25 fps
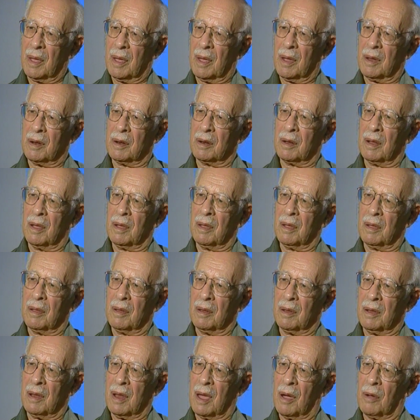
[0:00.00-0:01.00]
And
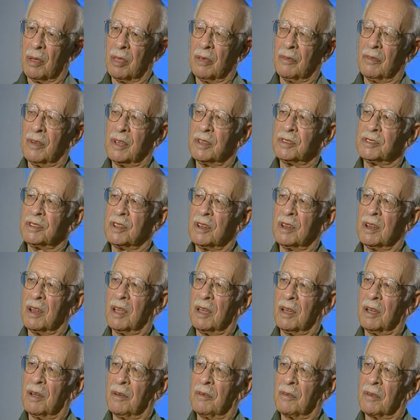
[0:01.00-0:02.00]
now the vision
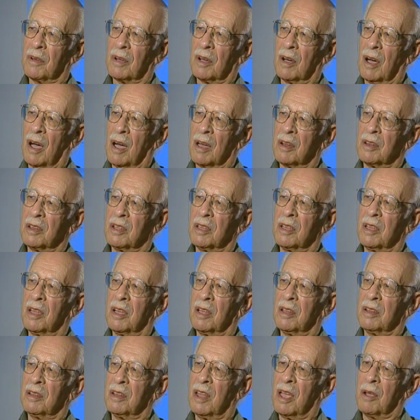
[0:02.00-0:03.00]
of Gandhi
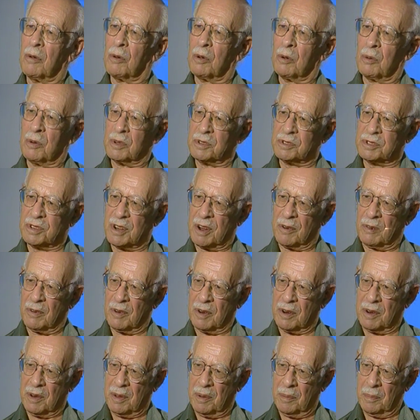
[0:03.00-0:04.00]
and Nehru was
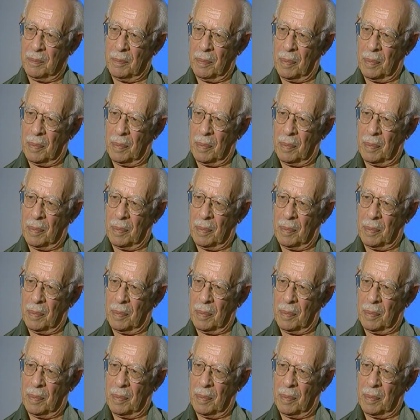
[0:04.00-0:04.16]
different